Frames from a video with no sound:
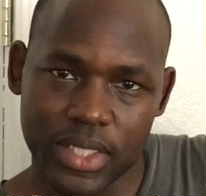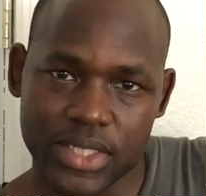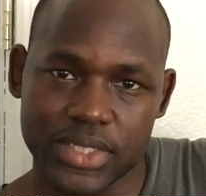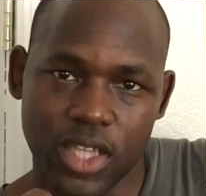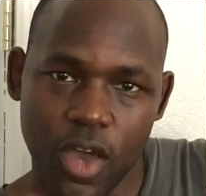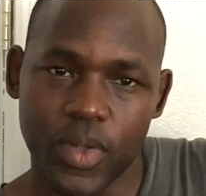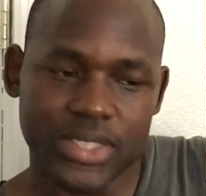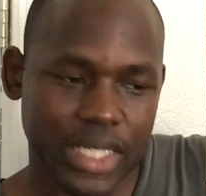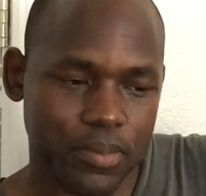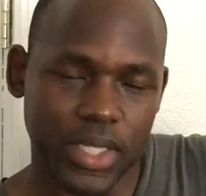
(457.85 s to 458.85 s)
He's always
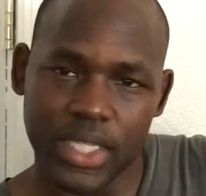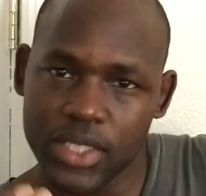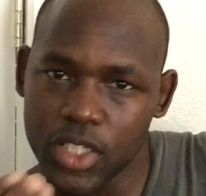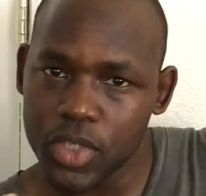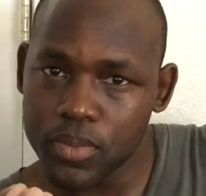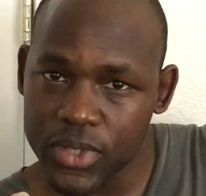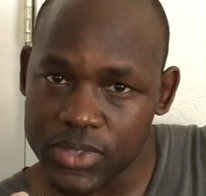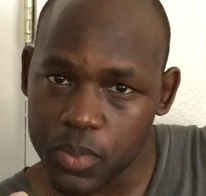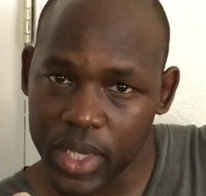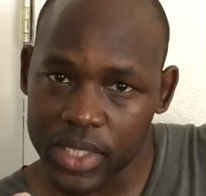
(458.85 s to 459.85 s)
going to be little
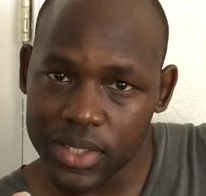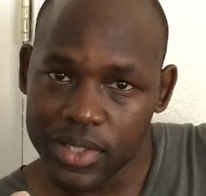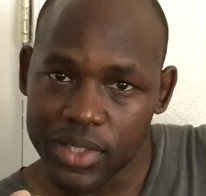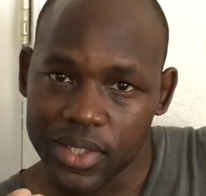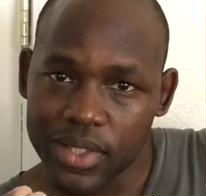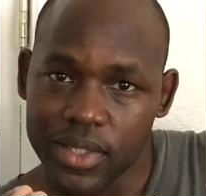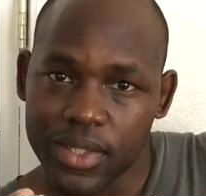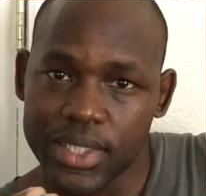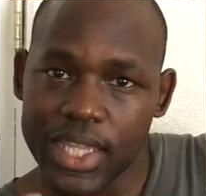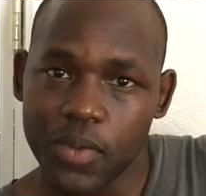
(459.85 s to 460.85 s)
Bruce Wayne
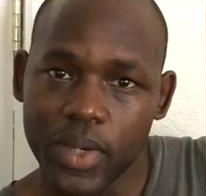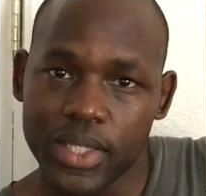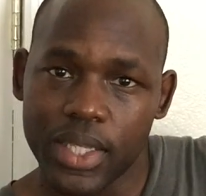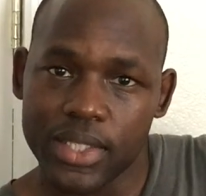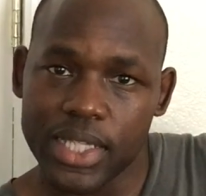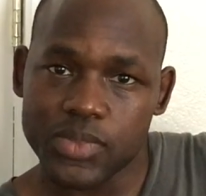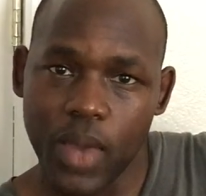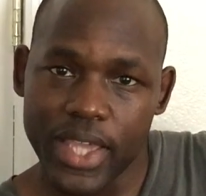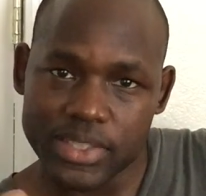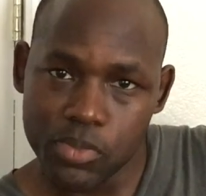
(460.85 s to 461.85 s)
in that way. And that's
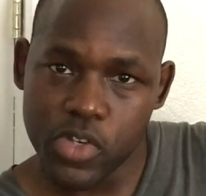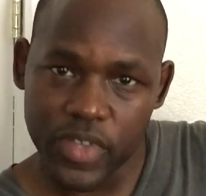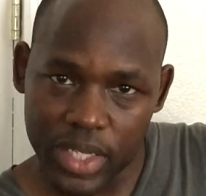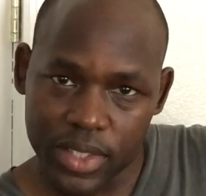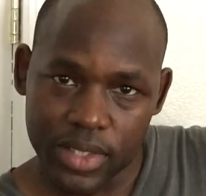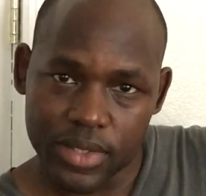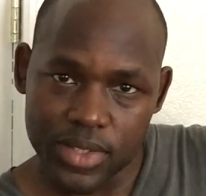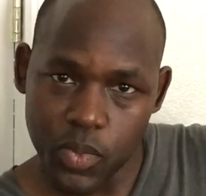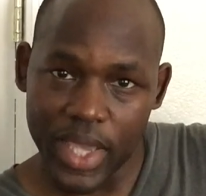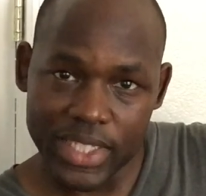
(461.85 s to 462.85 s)
why he's moving
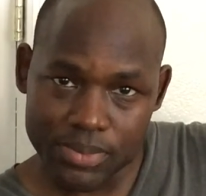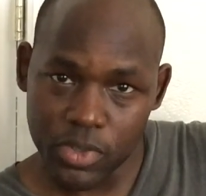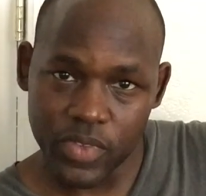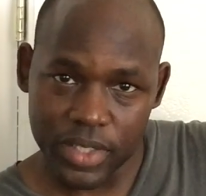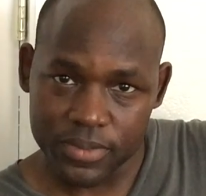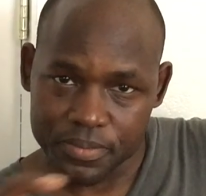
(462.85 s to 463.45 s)
the way he's moving.